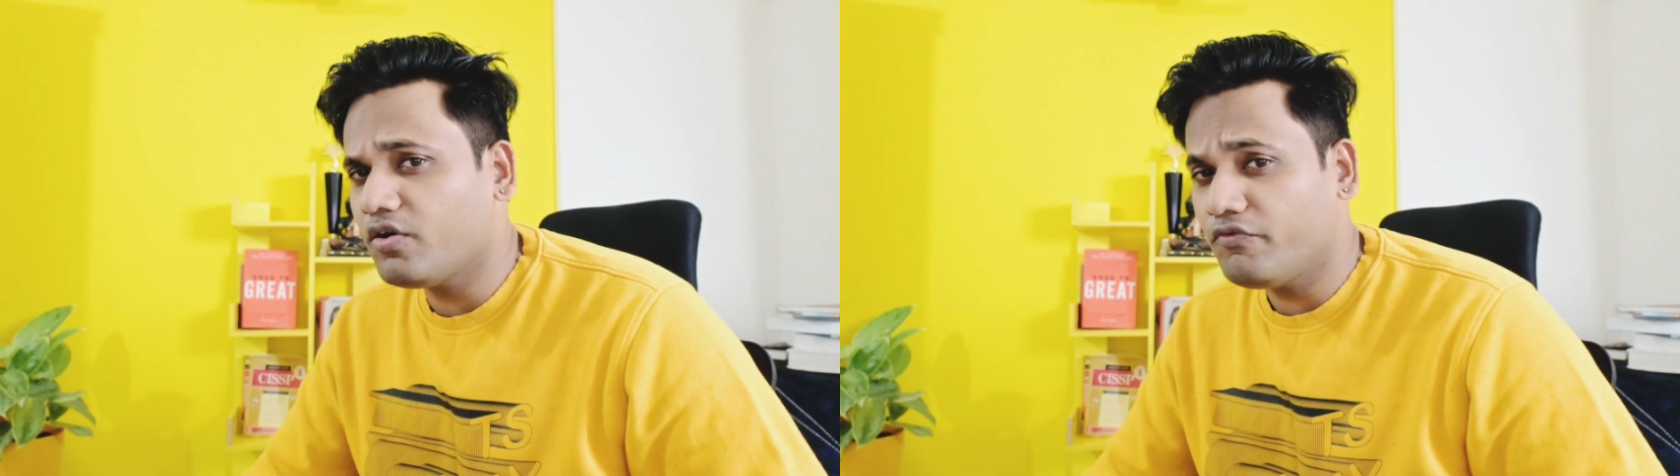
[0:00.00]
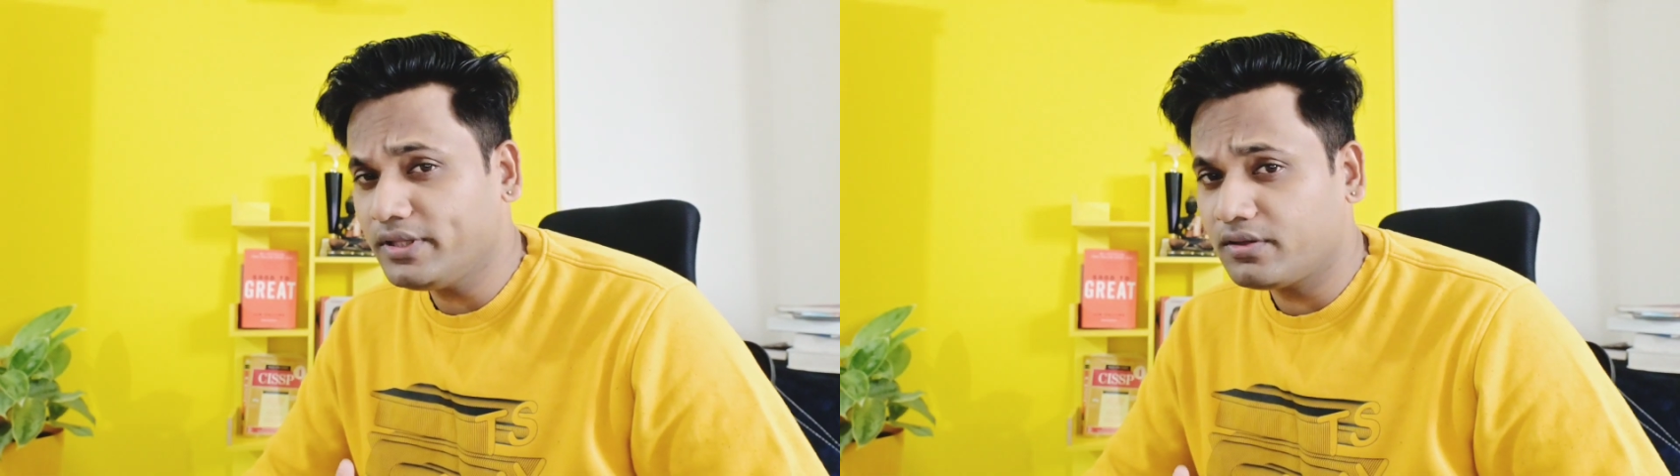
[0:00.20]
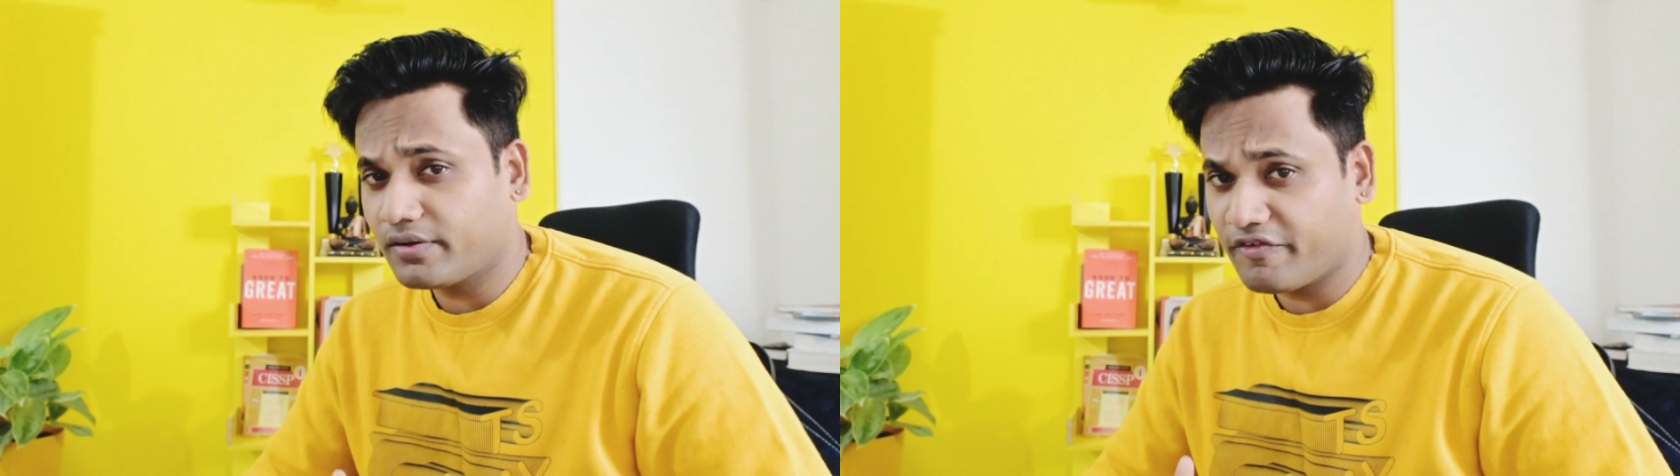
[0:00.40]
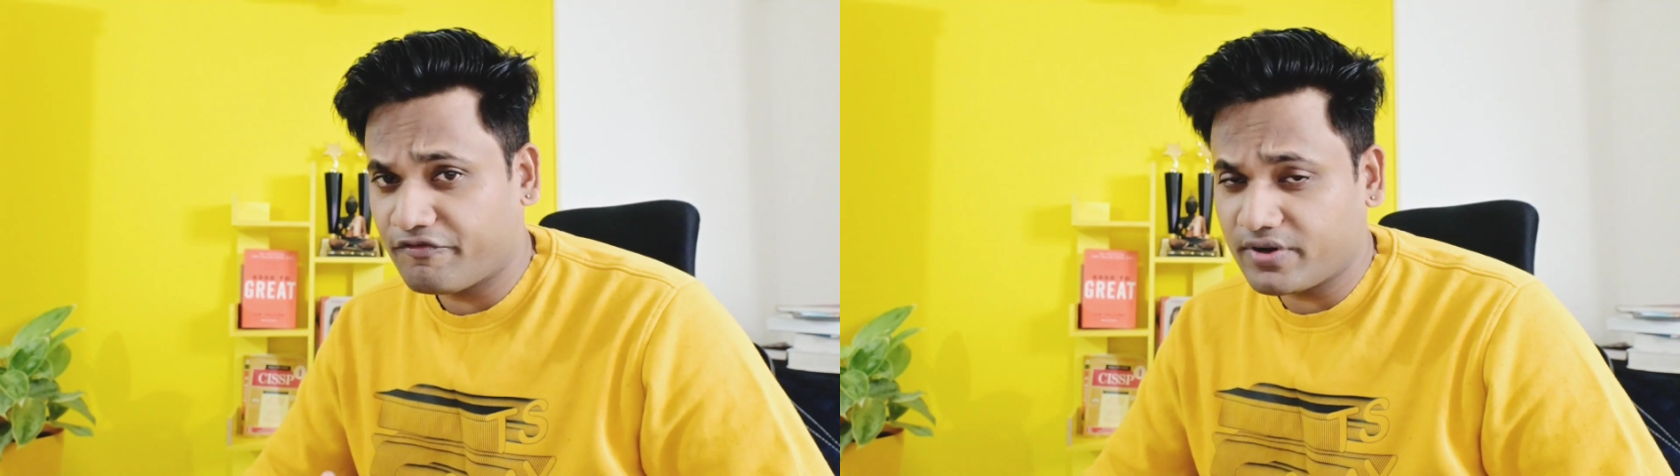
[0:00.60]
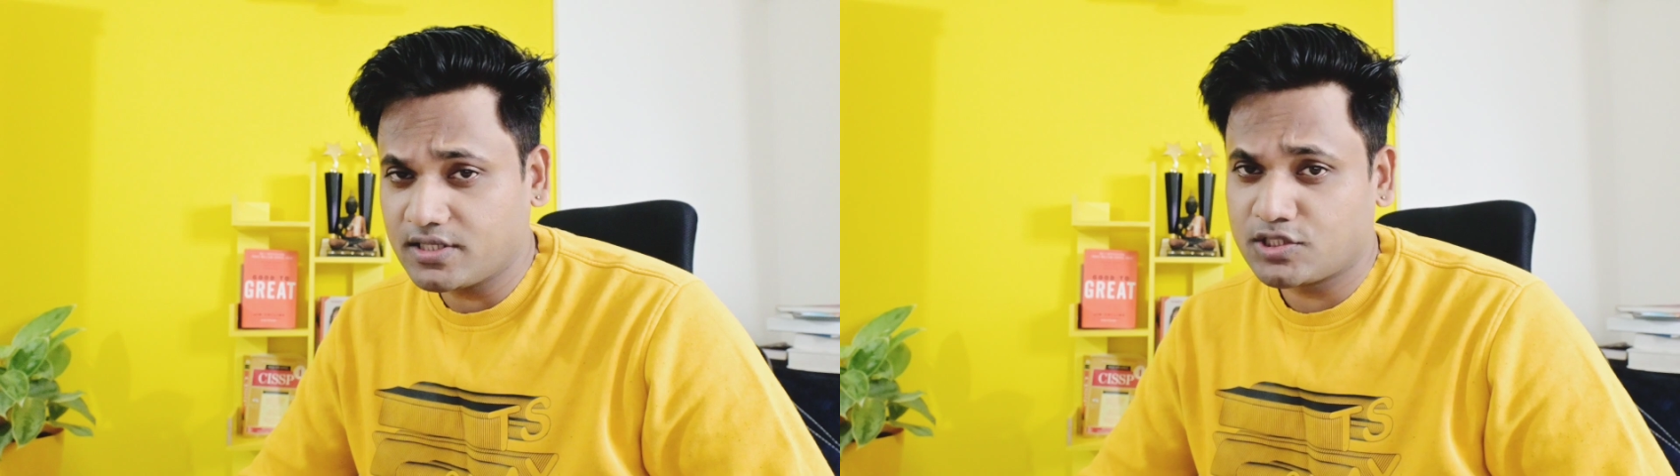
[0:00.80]
With
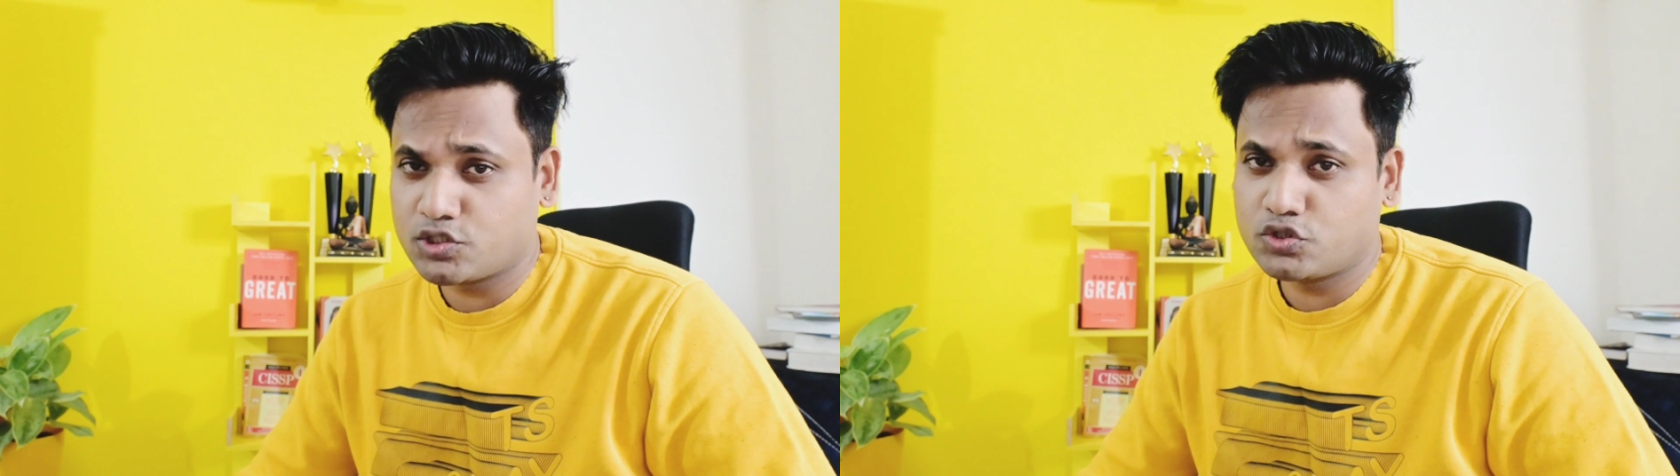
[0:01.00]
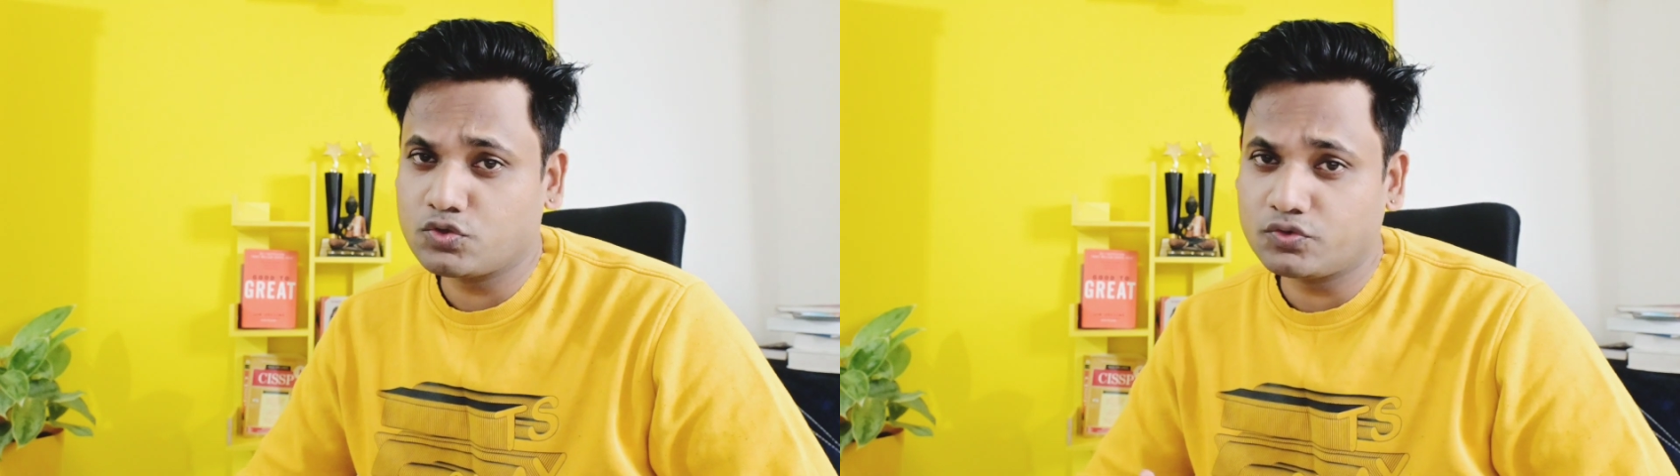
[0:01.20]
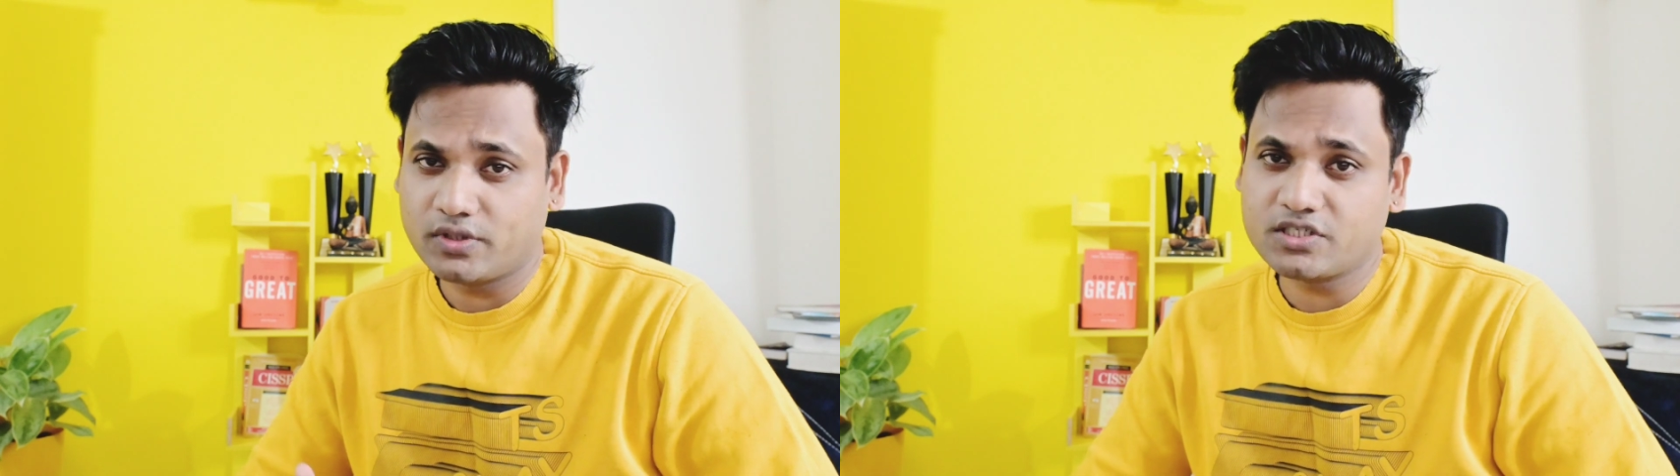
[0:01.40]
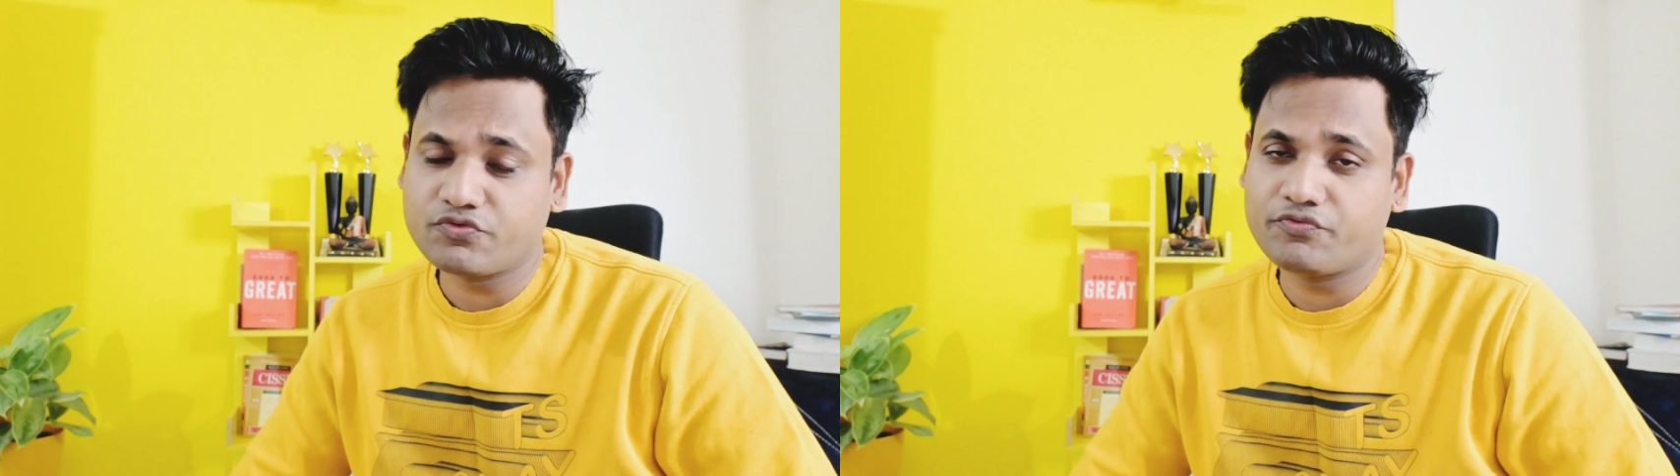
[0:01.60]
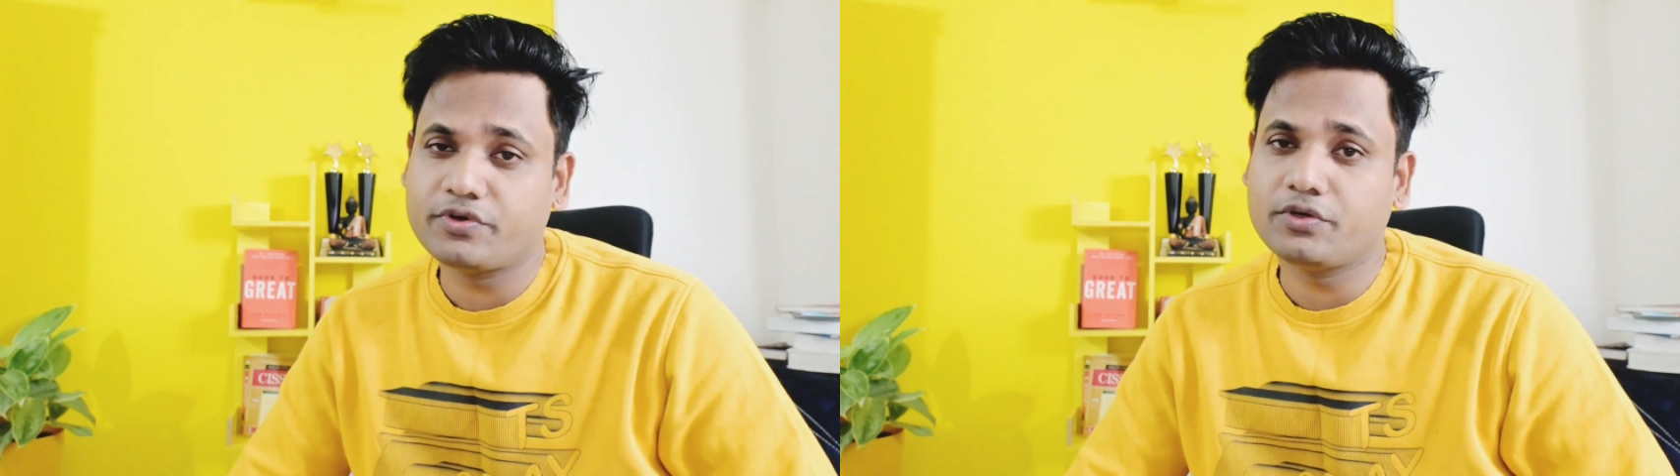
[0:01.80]
reference to this
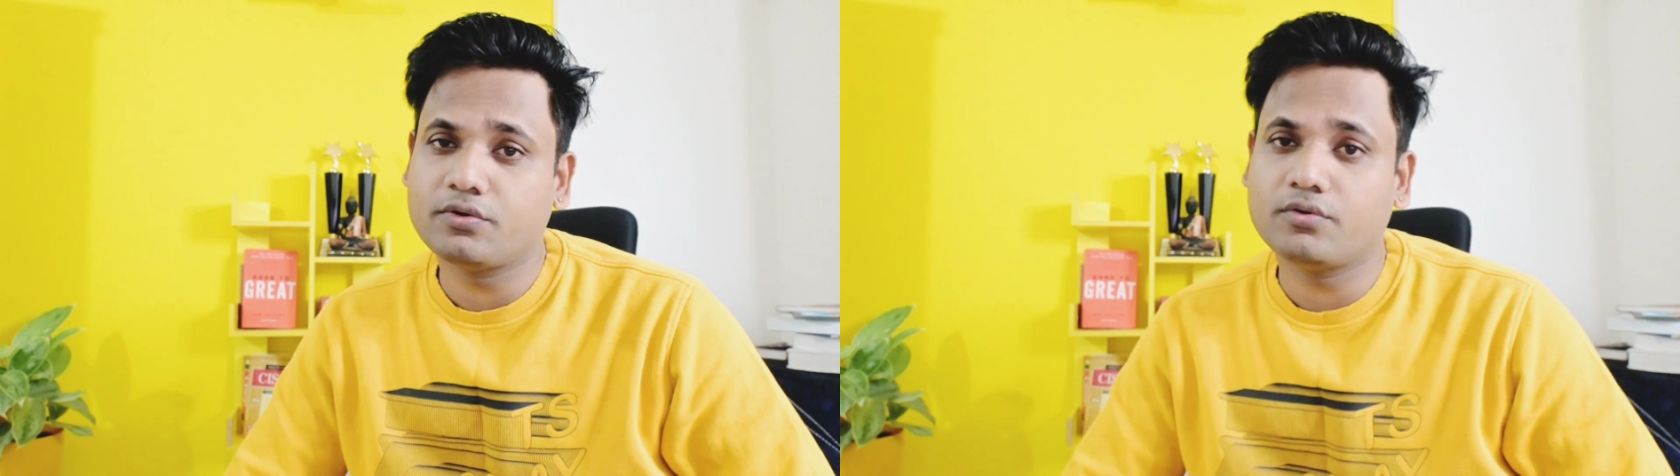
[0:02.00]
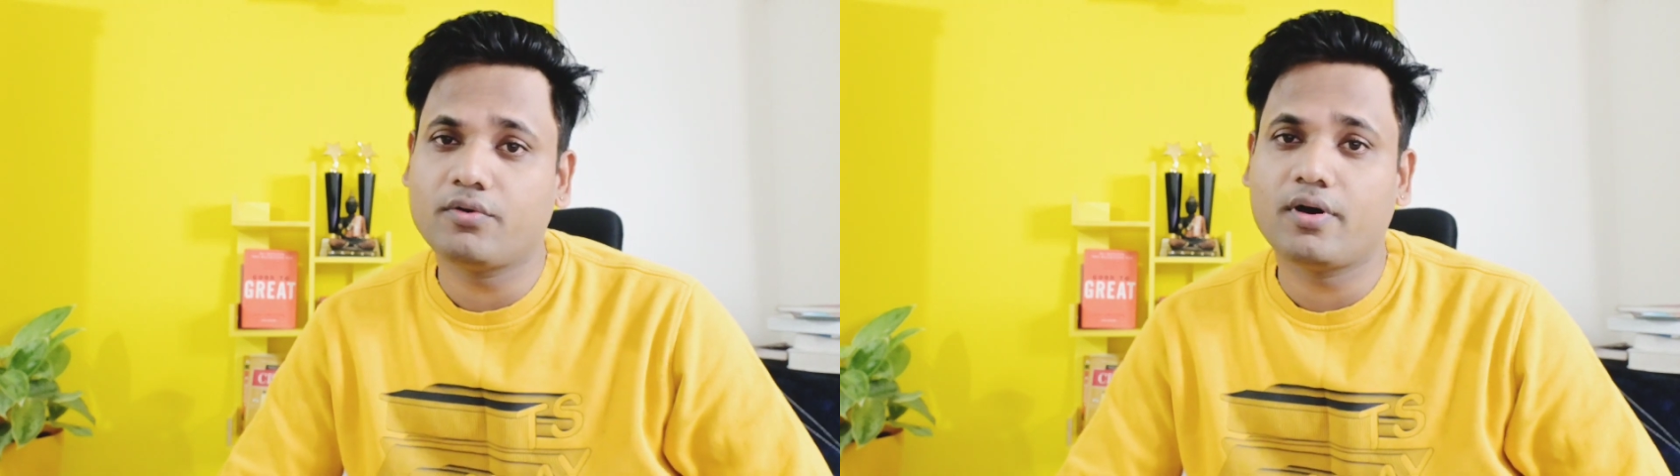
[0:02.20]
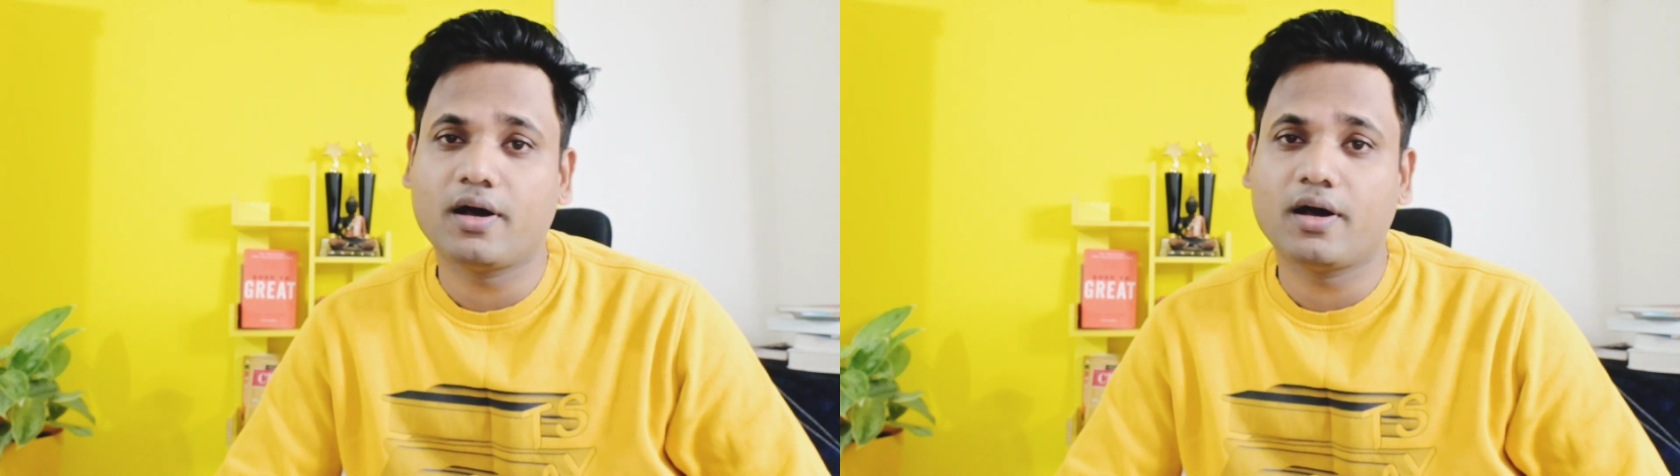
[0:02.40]
video,